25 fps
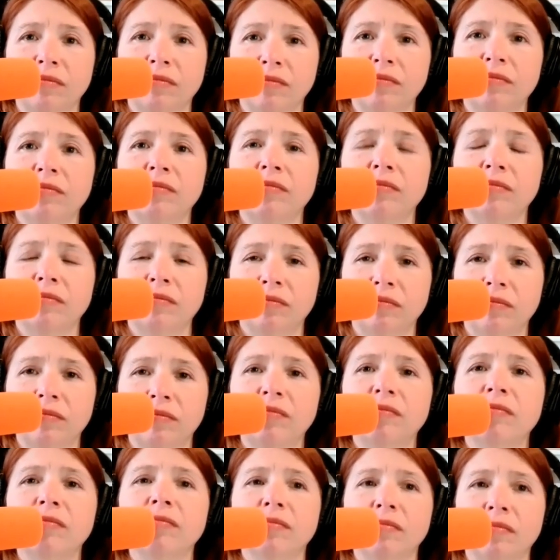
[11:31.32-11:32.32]

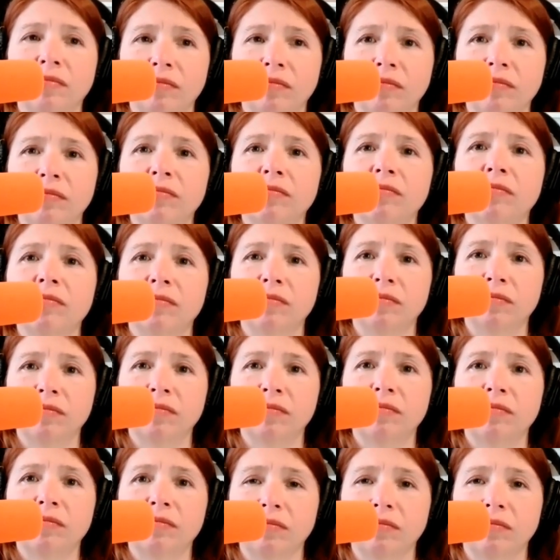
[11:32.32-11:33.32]

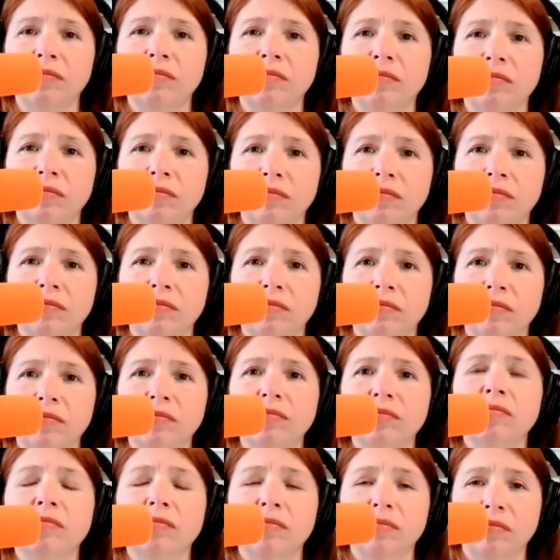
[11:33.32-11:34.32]

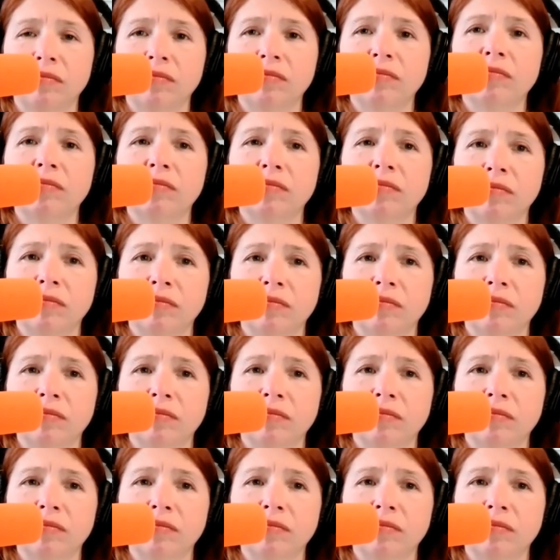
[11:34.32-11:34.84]
(not speaking)